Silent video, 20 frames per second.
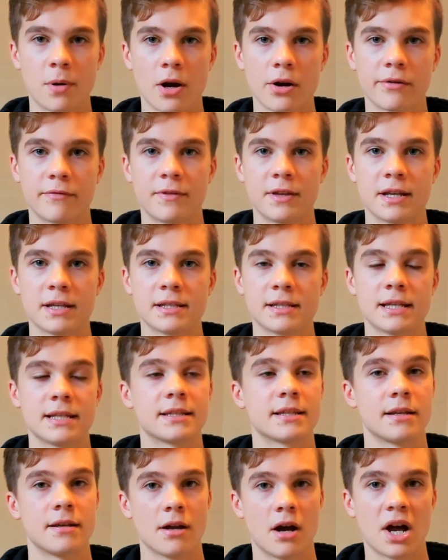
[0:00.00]
part of this
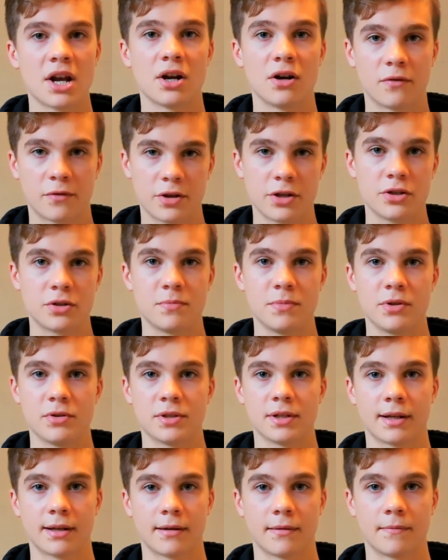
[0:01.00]
is to not overuse
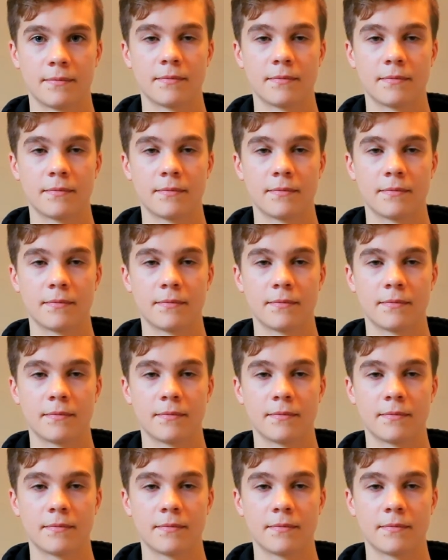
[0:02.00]
music.